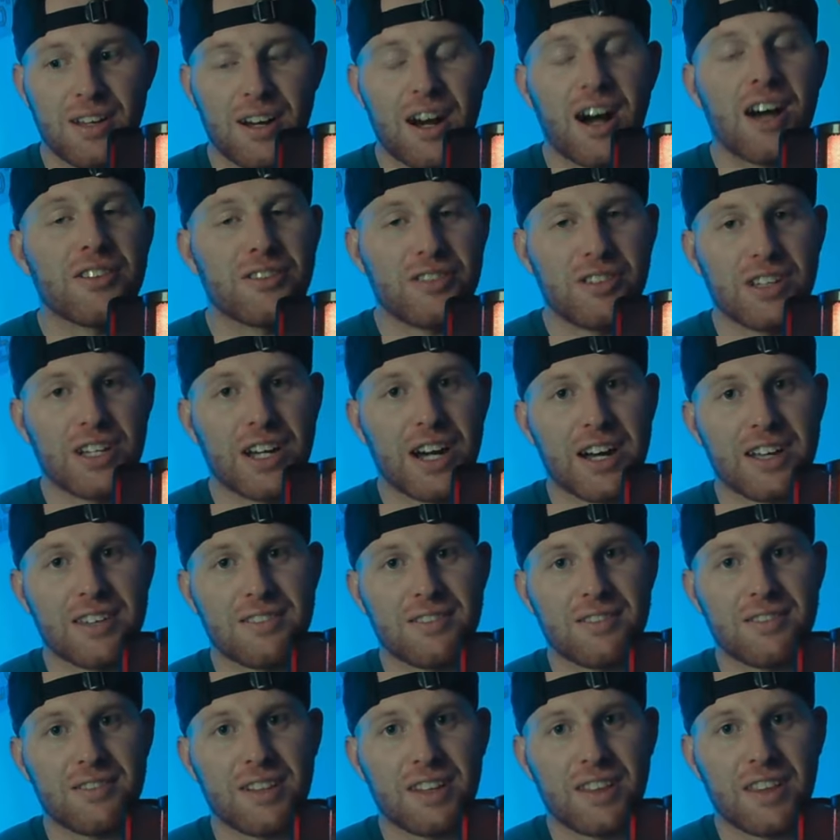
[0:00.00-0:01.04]
I'll see you
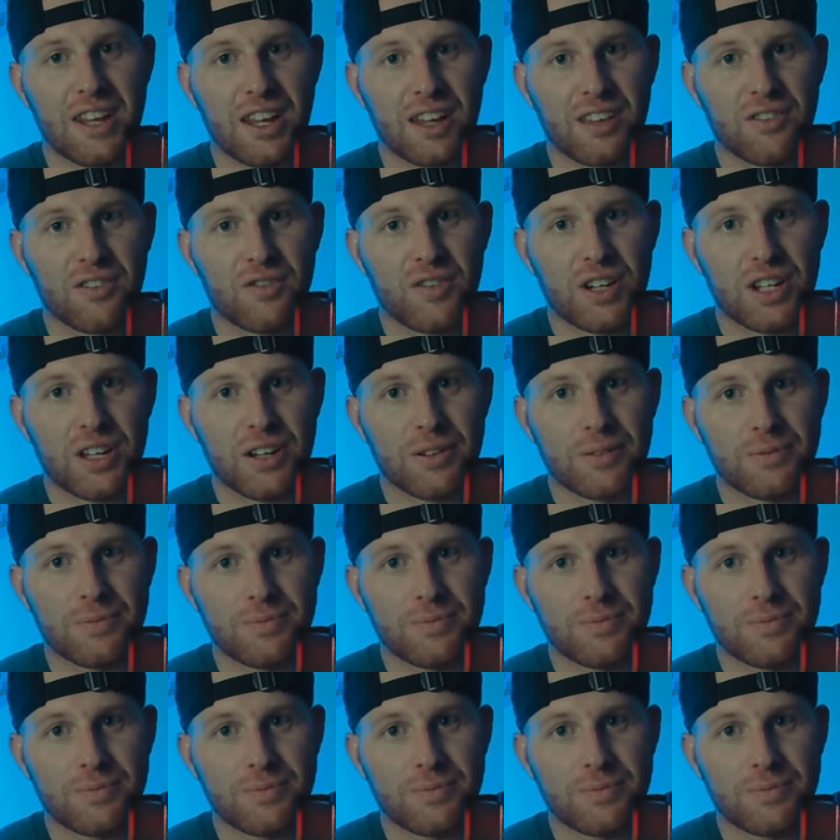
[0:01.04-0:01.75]
guys in the next video.